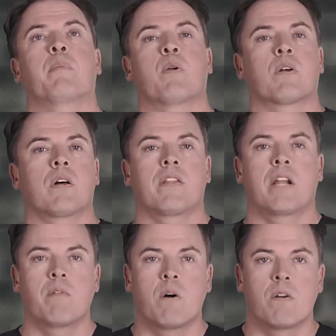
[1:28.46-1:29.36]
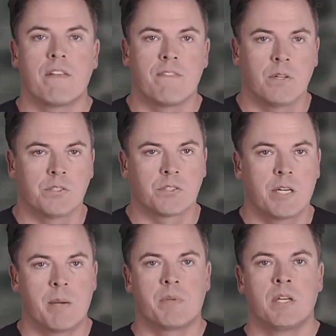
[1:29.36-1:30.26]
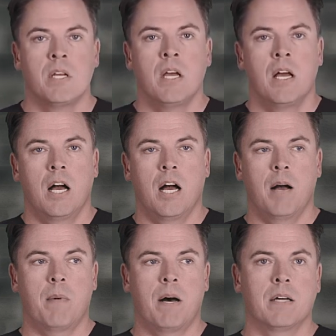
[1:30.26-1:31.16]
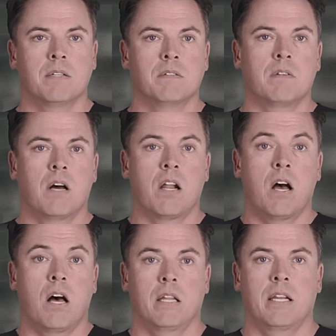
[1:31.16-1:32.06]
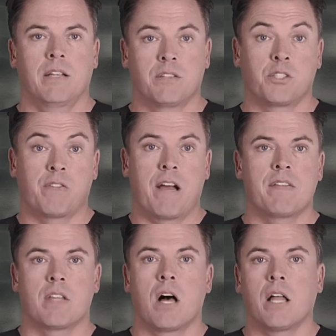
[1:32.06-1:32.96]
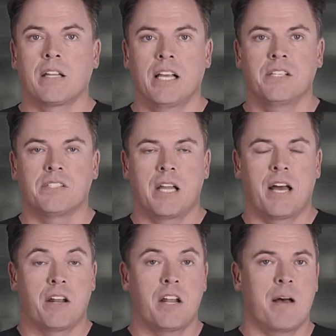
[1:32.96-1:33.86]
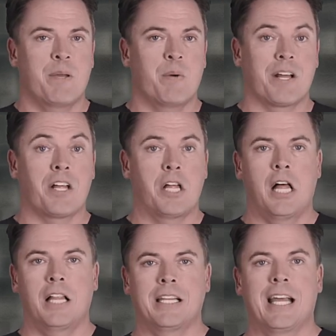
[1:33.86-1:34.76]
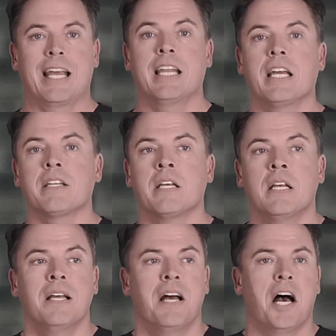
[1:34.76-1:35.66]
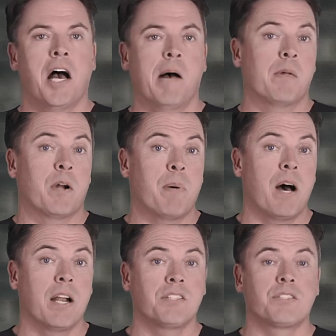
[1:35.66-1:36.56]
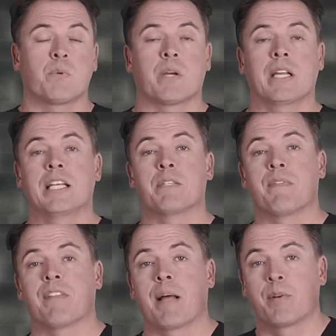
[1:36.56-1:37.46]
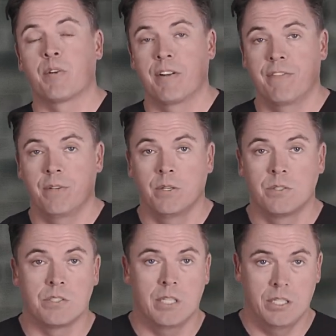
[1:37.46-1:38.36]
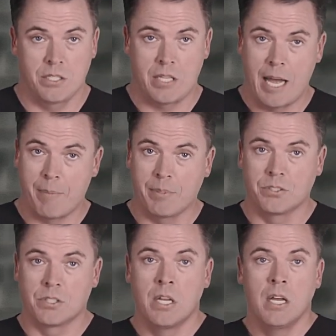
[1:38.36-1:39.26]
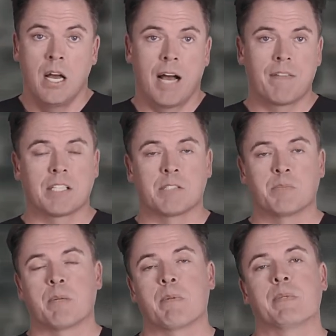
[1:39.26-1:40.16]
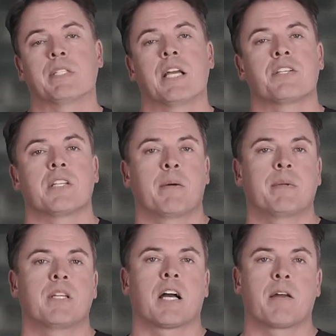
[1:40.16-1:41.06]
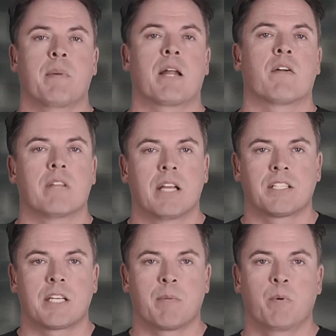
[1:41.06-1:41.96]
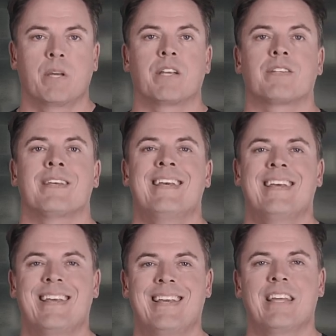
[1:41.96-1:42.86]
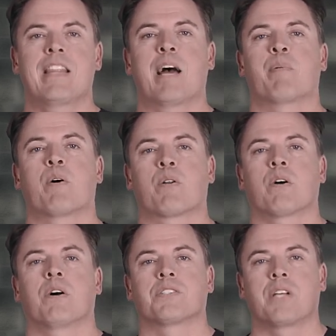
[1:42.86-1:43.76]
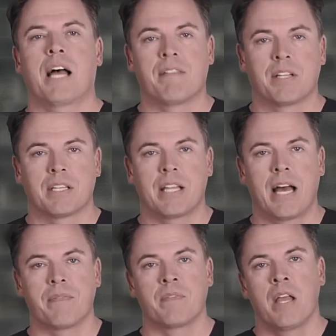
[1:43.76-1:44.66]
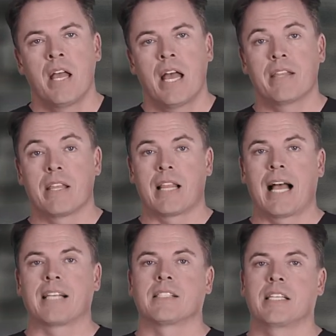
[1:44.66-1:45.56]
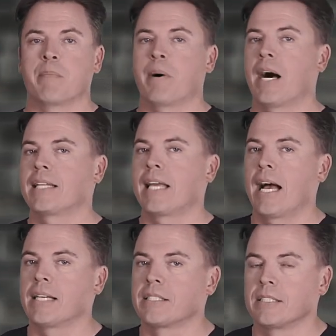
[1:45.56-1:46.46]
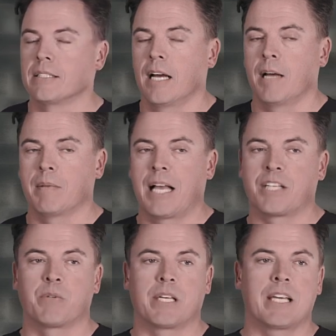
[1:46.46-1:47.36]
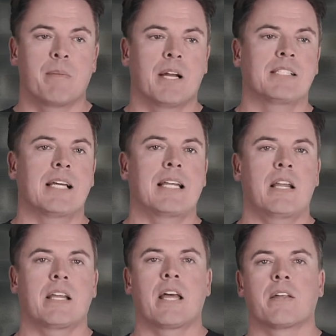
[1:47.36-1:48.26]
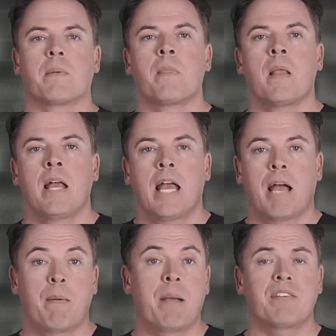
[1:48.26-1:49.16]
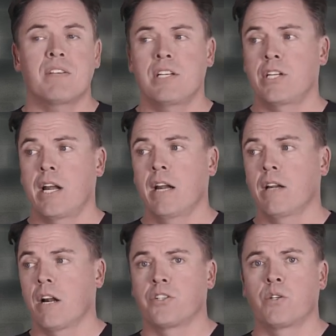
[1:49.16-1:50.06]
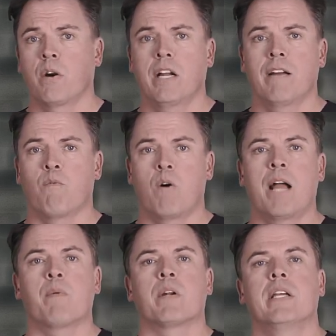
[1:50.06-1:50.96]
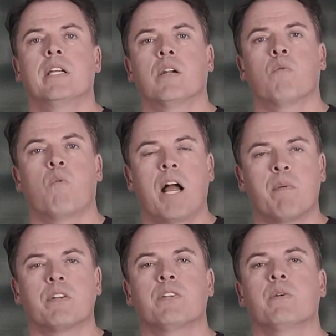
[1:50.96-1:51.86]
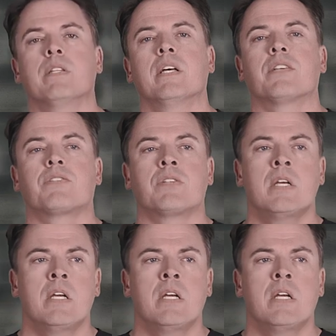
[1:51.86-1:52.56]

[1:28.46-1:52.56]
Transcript: protocol that I wrote in full script on holidays, surviving the holidays, and how to not be what I call a holiday idiot. They're upon us. We're gonna eat some inflammatory foods. It just happens. I've got some supplementation that I'll be talking about over the next couple weeks in that protocol, so have a look at that. And then lastly, the podcast. Last week, Kim and I sat down together and we basically shared our story of why we're here, why we're doing this,